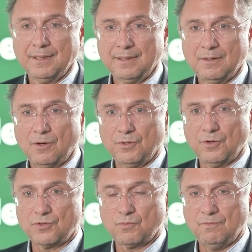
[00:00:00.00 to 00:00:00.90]
All
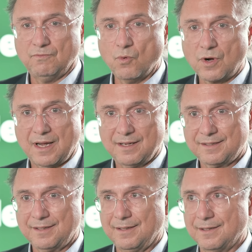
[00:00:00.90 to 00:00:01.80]
those
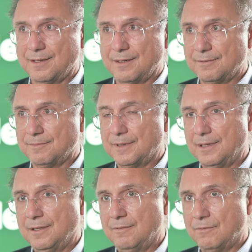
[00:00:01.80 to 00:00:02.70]
VUCAs,
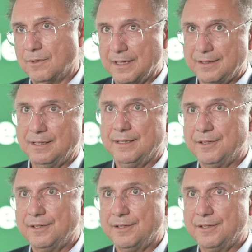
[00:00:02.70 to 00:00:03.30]
volatility,